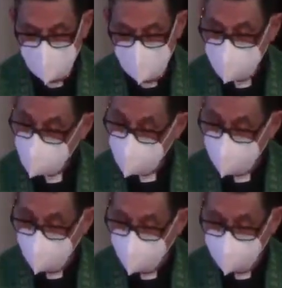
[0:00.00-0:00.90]

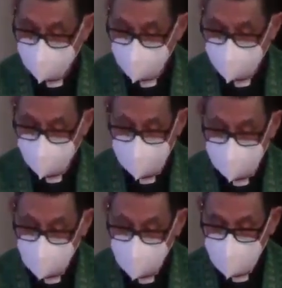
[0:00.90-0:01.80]
Still,
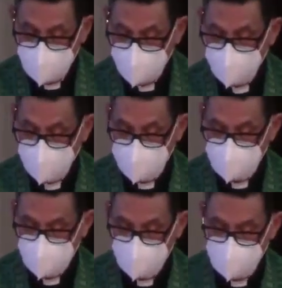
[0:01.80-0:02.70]
Jesus
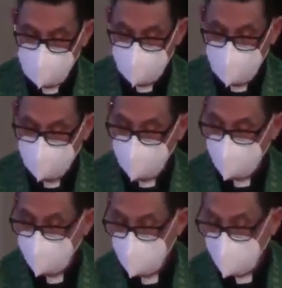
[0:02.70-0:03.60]
teaches us to love
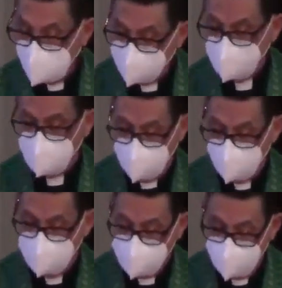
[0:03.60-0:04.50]
our
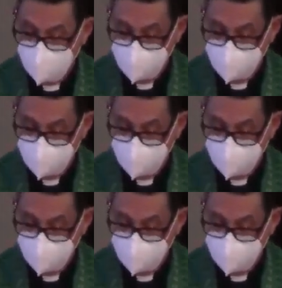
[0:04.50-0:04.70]
adversaries.